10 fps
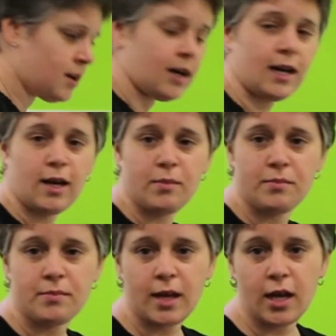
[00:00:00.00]

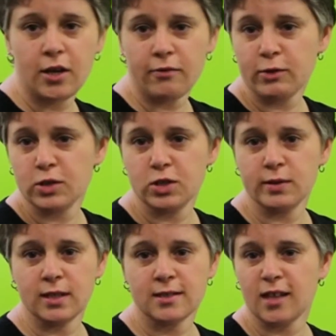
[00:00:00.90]
and you're first
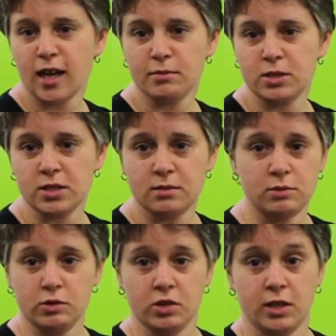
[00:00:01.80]
doing this, I would just
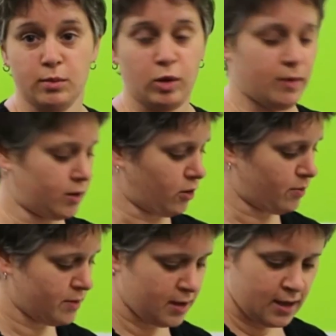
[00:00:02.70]
use your kibble at
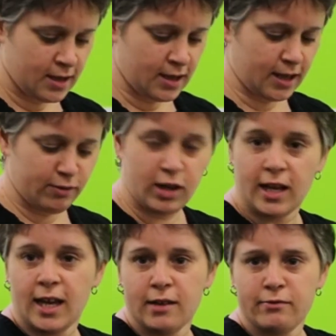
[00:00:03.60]
home. I've got a
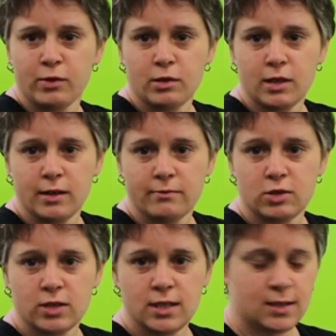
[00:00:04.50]
handful of
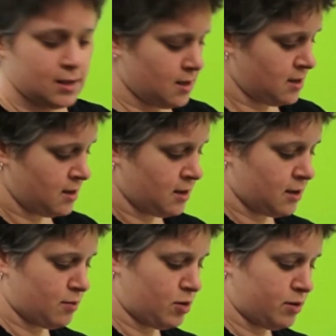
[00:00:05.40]
treats
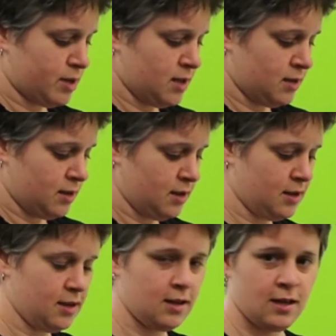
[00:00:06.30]
and put them in,
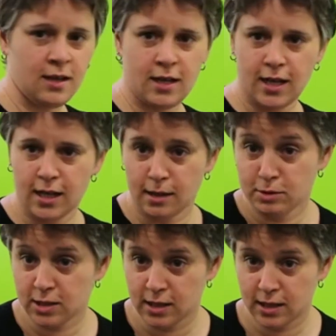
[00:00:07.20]
and I'm
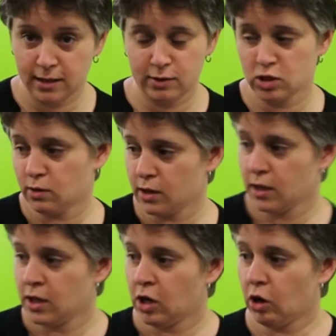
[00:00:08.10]
just going to give it to her
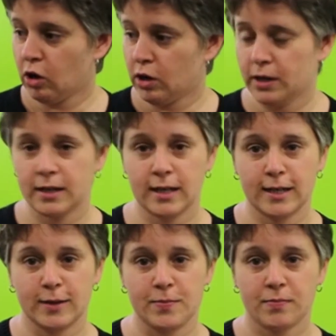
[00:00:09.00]
on,
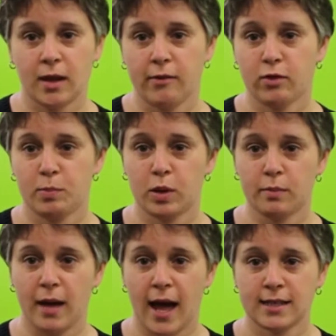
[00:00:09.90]
I've put a
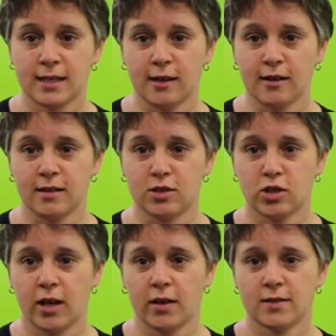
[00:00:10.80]
mat here in the
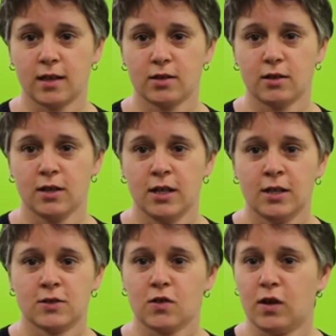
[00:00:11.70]
training center,
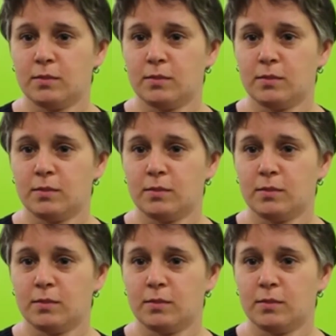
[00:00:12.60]
so